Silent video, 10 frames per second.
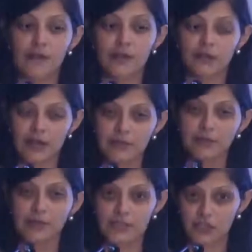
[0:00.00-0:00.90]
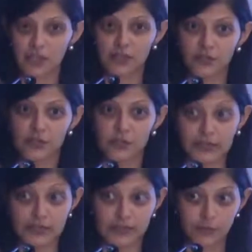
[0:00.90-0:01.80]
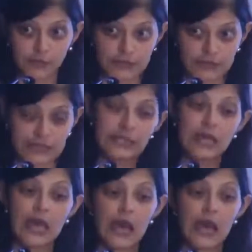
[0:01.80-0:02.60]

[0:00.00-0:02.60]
But come 1st January 2020,